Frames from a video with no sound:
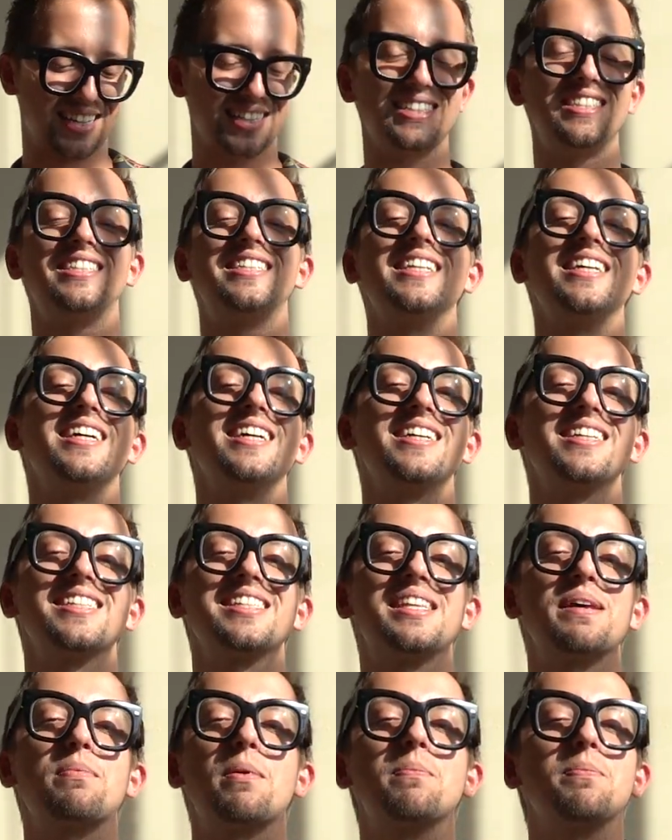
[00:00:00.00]

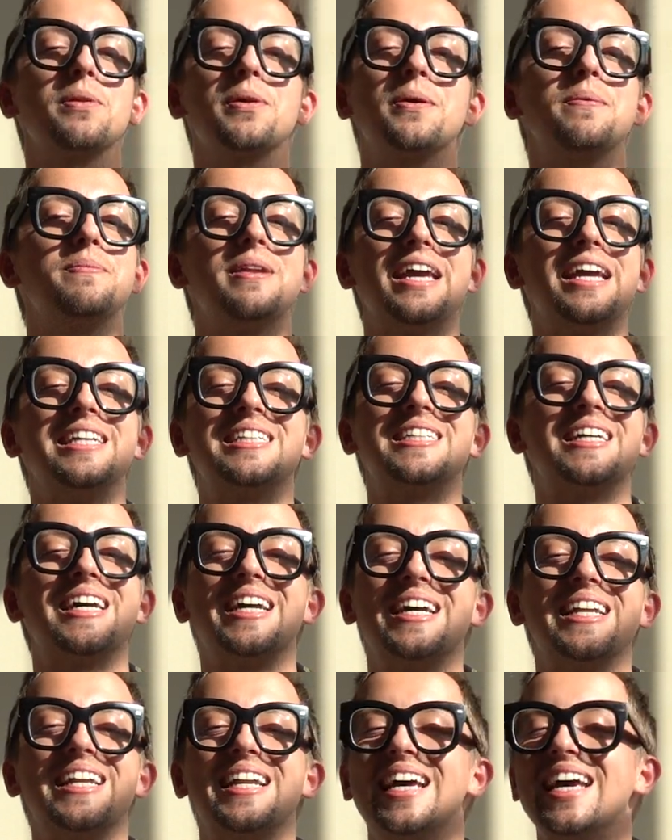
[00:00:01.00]
Cheers, Sip and Bloom
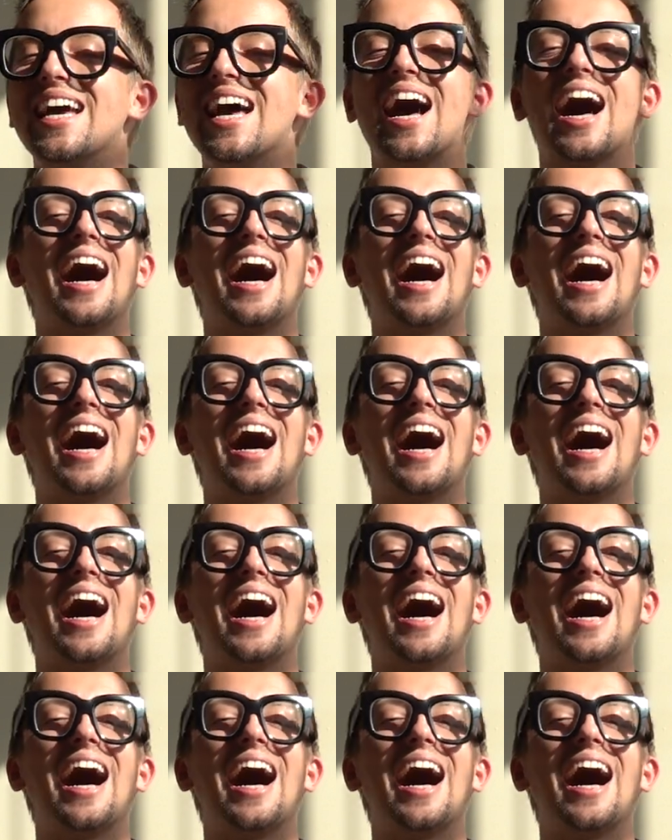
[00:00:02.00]
Nation.